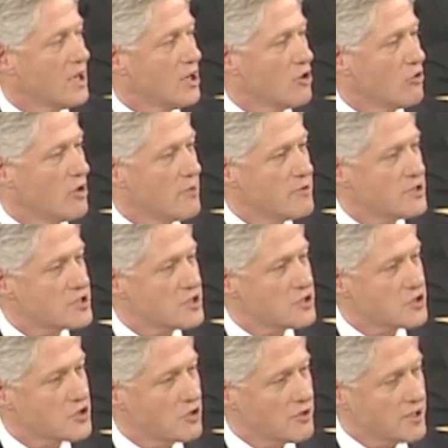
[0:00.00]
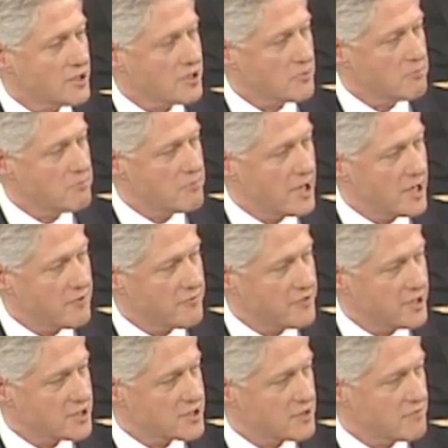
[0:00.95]
we must ensure that the
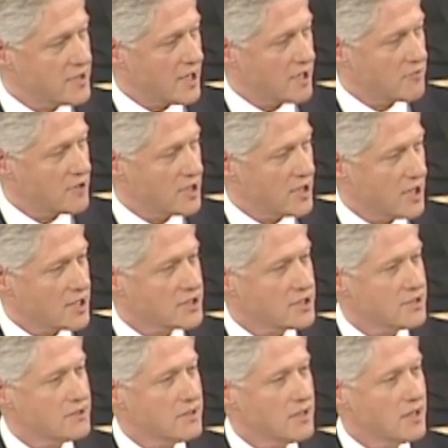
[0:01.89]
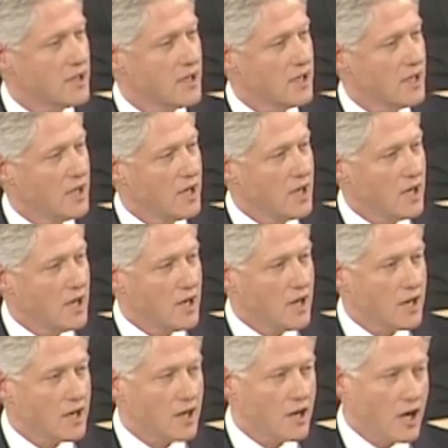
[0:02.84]
benefits of debt reduction
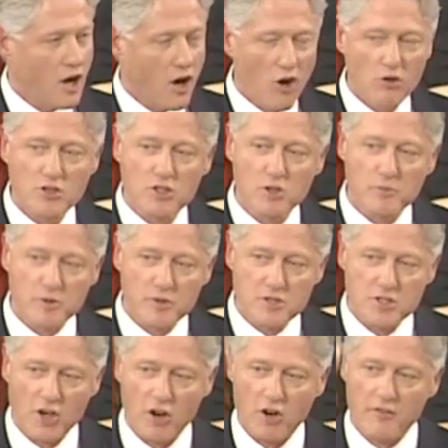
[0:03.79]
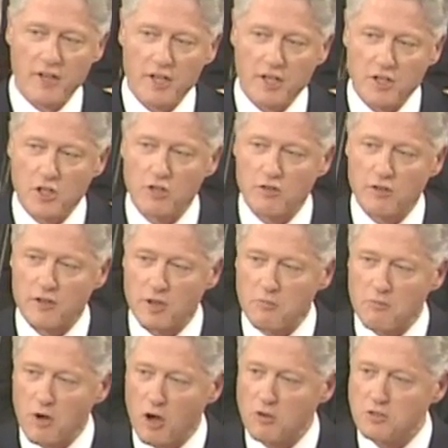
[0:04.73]
go to preserving two of the
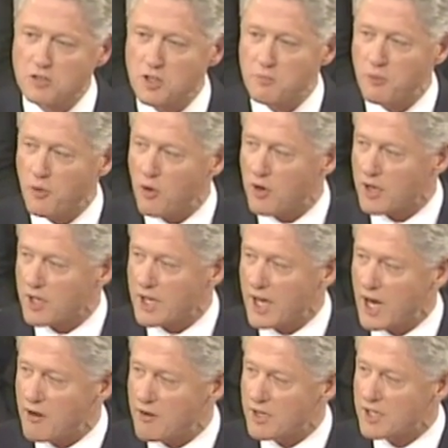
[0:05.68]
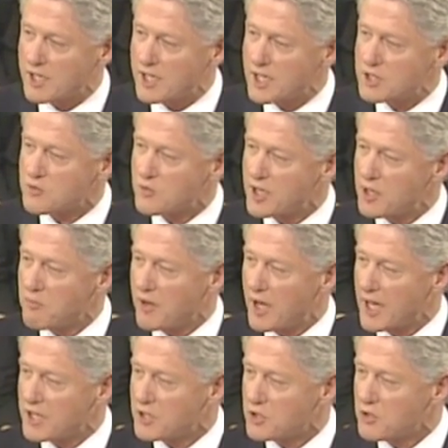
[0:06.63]
most important guarantees we
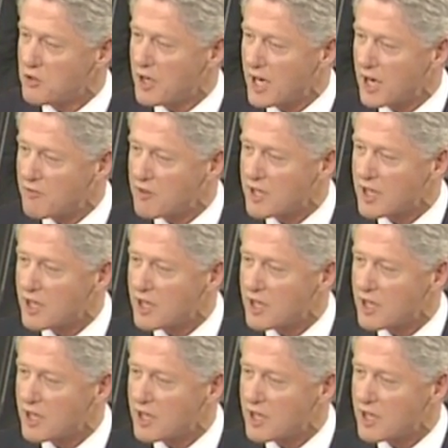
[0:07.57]
make to every